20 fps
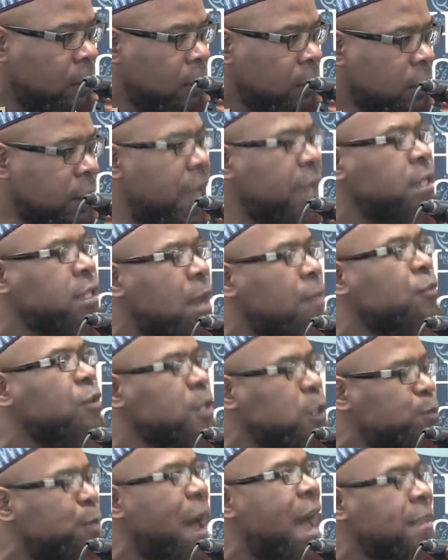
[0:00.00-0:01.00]
Take some
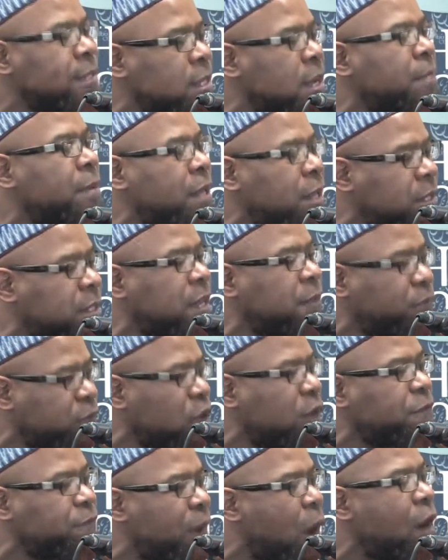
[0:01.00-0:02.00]
responsibility for
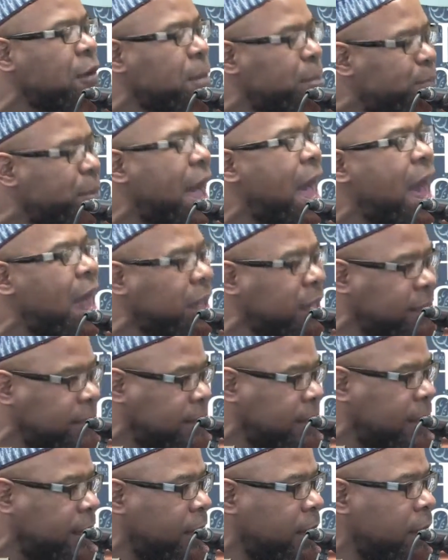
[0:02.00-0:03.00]
your foreign
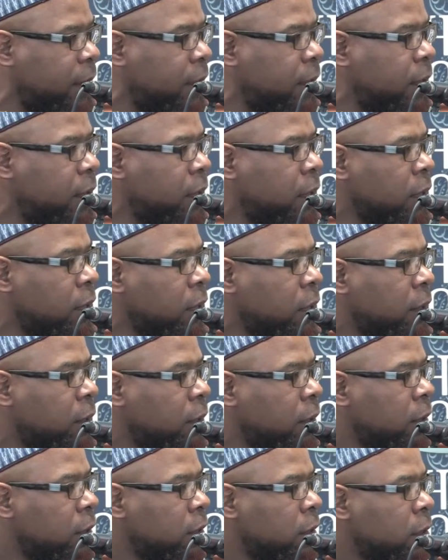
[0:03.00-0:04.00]
policy.
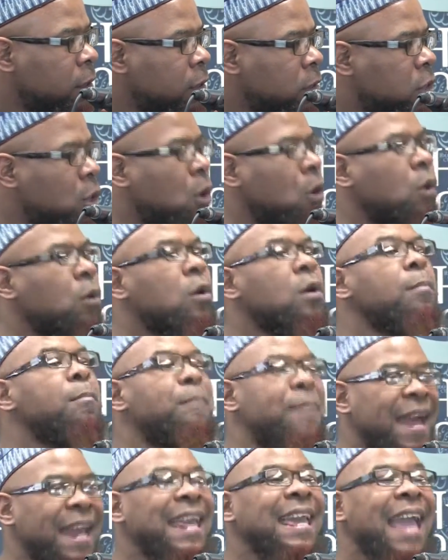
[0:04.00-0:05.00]
So
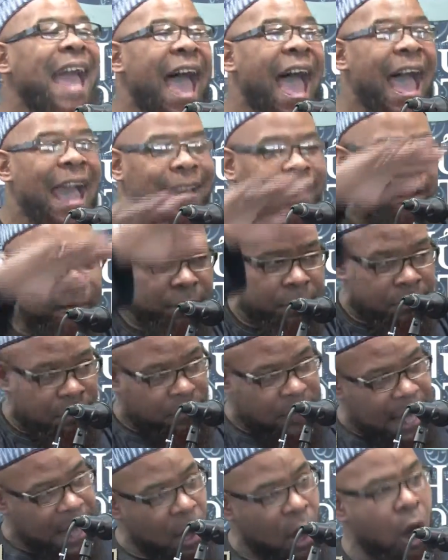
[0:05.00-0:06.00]
Bani Adam,
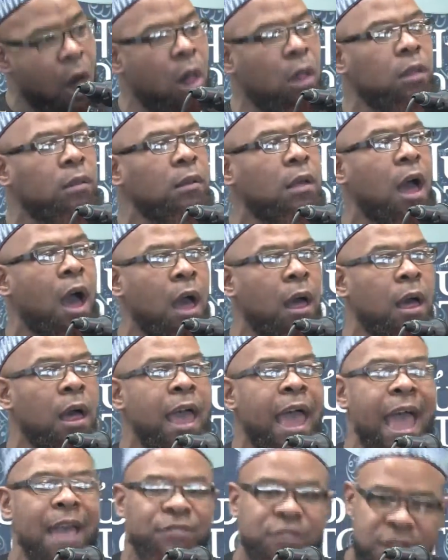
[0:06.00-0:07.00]
they all,
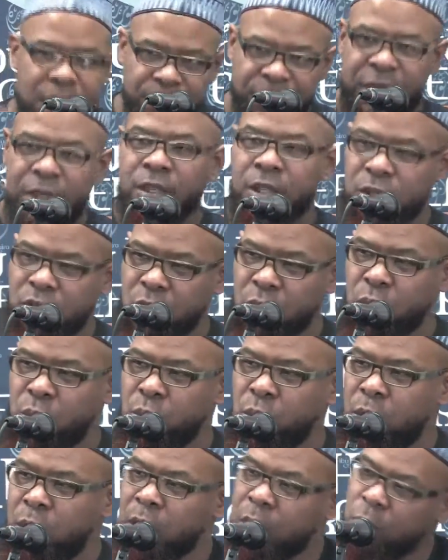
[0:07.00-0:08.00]
have something to
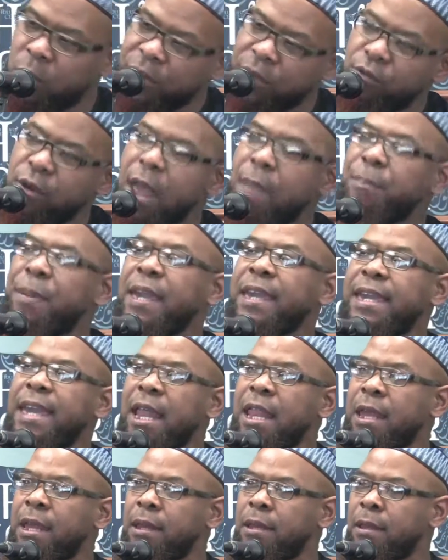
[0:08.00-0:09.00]
do with the rampant
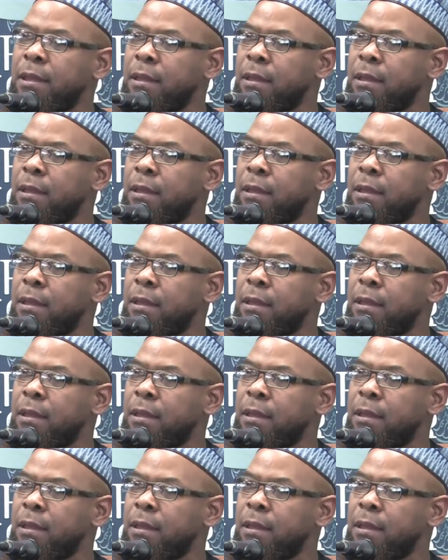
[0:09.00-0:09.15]
killing.